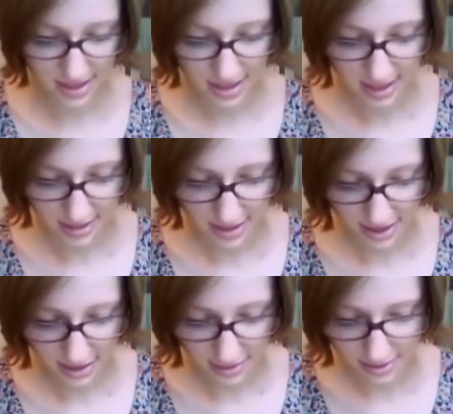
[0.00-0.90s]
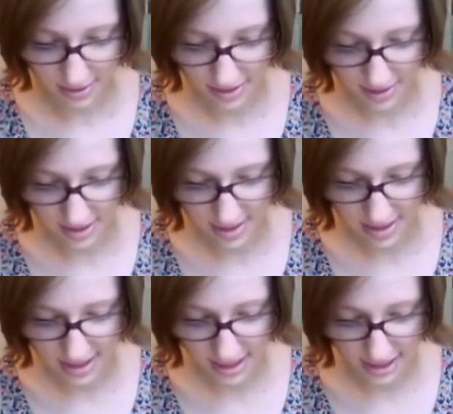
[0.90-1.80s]
there you go. Let's
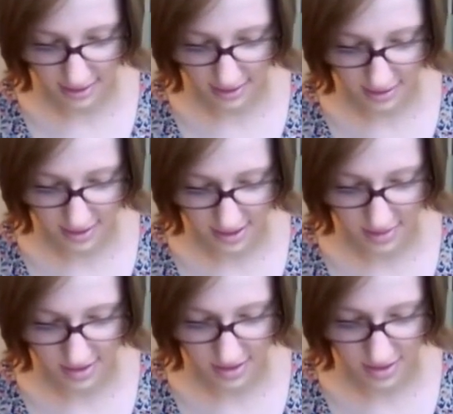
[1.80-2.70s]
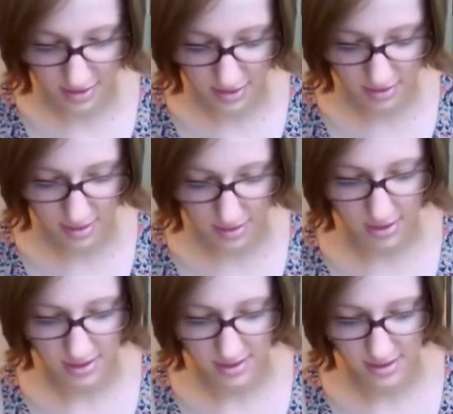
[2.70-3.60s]
see how some of this jewelry
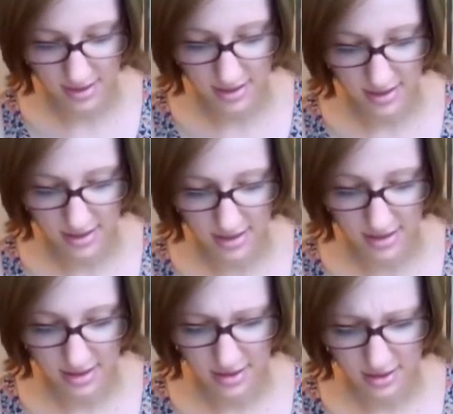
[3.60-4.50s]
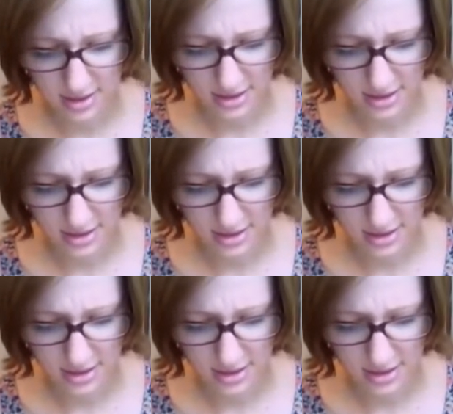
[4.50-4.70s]
looks.